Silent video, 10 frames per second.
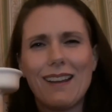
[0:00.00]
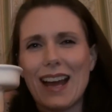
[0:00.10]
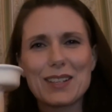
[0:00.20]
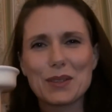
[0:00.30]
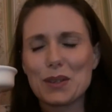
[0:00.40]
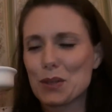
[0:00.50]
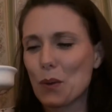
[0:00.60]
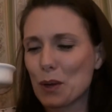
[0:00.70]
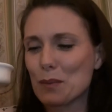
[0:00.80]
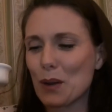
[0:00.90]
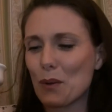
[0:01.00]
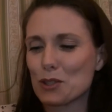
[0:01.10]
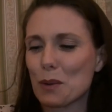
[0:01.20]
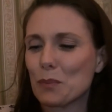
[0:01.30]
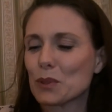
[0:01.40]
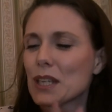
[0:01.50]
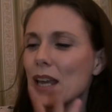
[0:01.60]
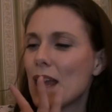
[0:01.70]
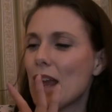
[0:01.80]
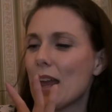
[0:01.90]
I don't know it's all coming out all jumbled
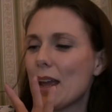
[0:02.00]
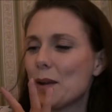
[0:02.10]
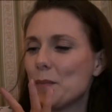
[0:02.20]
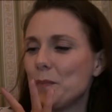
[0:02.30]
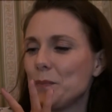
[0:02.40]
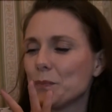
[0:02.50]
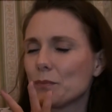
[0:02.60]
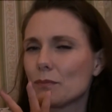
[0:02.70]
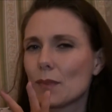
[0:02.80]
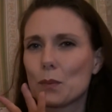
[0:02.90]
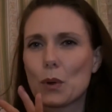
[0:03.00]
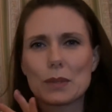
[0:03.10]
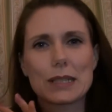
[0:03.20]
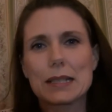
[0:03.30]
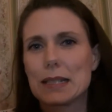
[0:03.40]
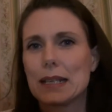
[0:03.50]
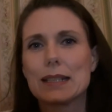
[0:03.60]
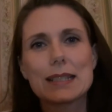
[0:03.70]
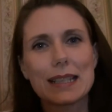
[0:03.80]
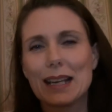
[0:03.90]
um what was I saying?
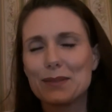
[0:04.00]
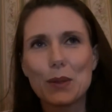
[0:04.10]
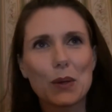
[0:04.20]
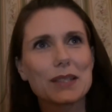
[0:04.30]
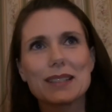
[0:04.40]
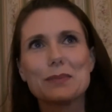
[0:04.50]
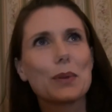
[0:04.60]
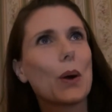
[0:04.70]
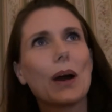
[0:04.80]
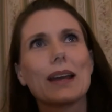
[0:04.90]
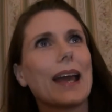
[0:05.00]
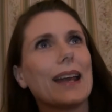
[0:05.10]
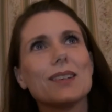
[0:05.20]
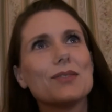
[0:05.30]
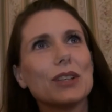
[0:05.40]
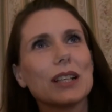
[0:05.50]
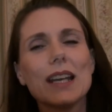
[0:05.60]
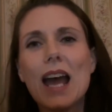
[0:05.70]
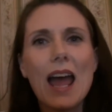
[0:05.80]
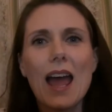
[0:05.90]
See, I've lost the plot again, really.
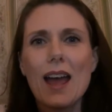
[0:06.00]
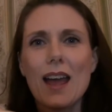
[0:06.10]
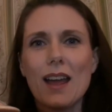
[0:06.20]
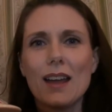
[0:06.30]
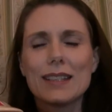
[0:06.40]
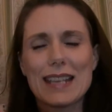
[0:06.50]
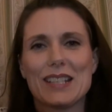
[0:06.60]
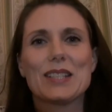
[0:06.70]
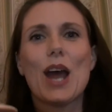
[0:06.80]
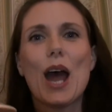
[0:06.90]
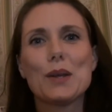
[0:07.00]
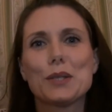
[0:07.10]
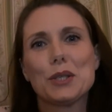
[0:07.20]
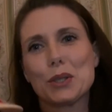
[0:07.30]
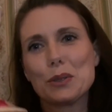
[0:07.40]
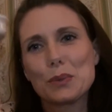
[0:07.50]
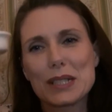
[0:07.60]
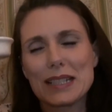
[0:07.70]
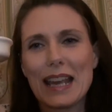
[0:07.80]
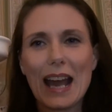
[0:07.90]
Yes, house tour, you will
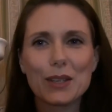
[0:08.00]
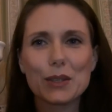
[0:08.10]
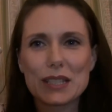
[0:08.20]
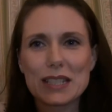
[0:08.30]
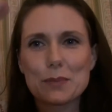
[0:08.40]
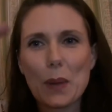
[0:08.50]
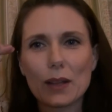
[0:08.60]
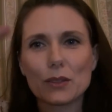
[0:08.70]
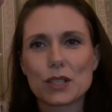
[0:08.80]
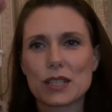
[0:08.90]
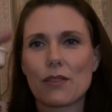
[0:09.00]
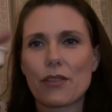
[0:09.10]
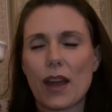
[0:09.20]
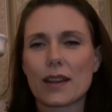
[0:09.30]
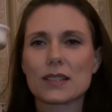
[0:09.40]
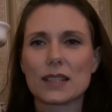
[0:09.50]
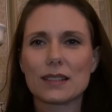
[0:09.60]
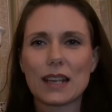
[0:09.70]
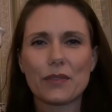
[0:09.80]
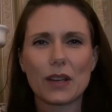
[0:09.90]
see. I use these pillars and things and
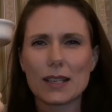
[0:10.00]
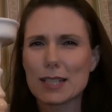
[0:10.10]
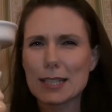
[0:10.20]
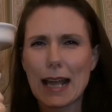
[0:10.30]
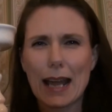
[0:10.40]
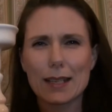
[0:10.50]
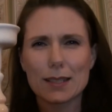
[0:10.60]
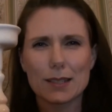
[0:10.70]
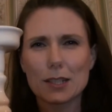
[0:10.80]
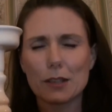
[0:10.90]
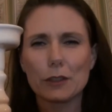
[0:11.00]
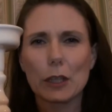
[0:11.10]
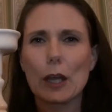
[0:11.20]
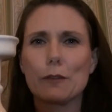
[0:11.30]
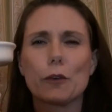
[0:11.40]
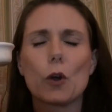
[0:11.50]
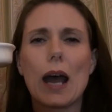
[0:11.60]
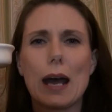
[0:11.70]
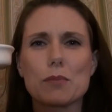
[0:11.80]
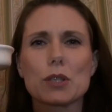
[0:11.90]
different and stands and stuff like that for
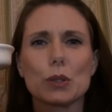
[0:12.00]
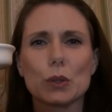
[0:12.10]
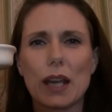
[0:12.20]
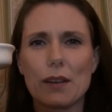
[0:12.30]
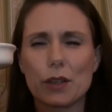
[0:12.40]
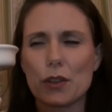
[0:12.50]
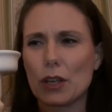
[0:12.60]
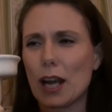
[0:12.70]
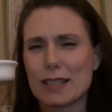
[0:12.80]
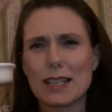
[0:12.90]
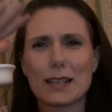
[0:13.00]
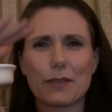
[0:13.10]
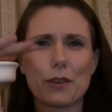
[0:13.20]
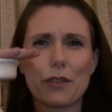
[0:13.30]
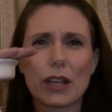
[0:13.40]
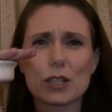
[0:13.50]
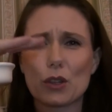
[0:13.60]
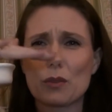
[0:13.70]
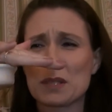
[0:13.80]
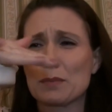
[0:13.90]
absolutely everything. I set different things
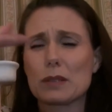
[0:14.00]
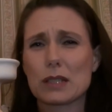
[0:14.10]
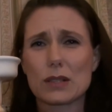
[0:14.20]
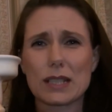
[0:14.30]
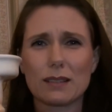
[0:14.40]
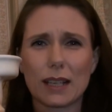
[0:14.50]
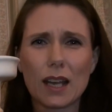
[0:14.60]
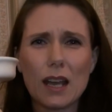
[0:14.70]
on them. Sometimes I'll set like